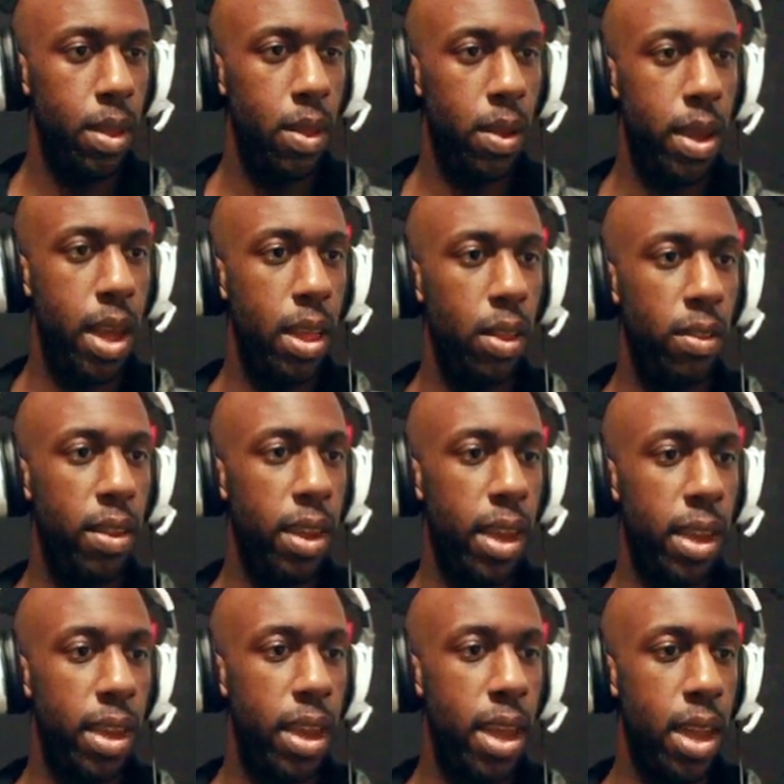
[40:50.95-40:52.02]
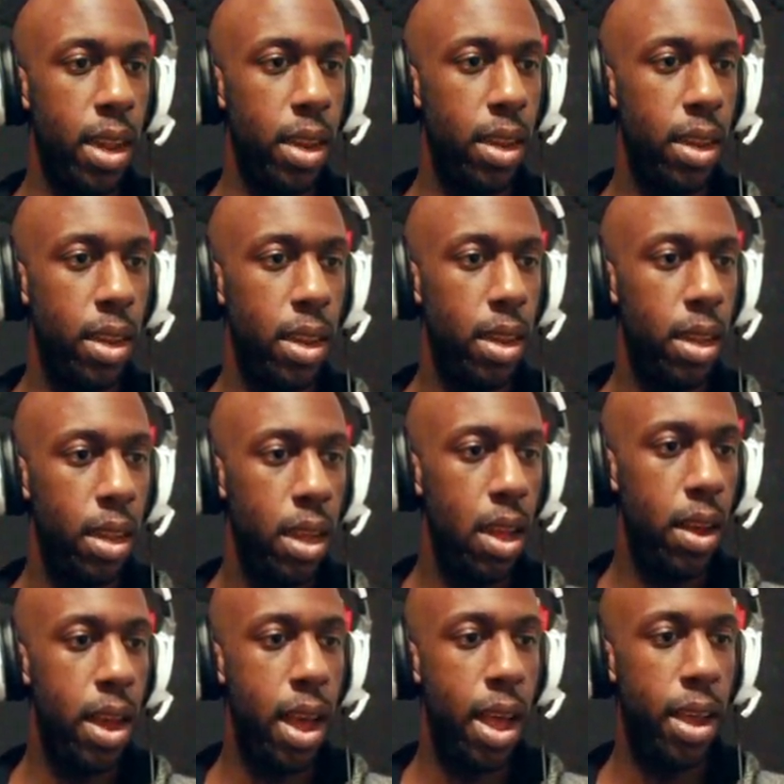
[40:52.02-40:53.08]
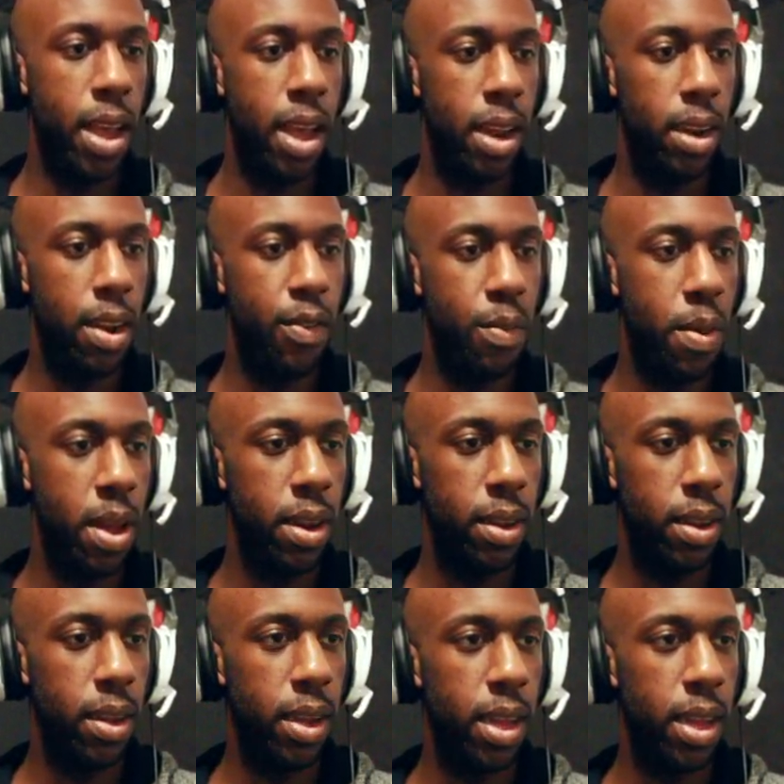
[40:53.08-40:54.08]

Okay, looks like I can. Okay, I can't. Never mind.